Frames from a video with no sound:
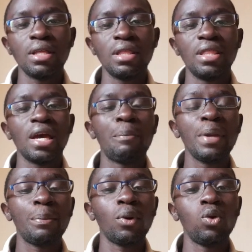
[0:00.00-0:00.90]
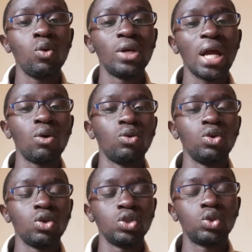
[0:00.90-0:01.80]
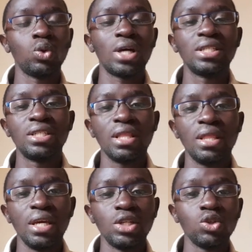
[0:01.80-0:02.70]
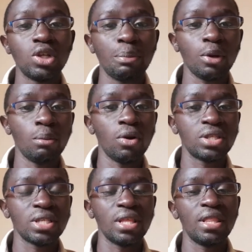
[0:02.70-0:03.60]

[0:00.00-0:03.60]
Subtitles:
there are people who now don't want the Toyota Probox.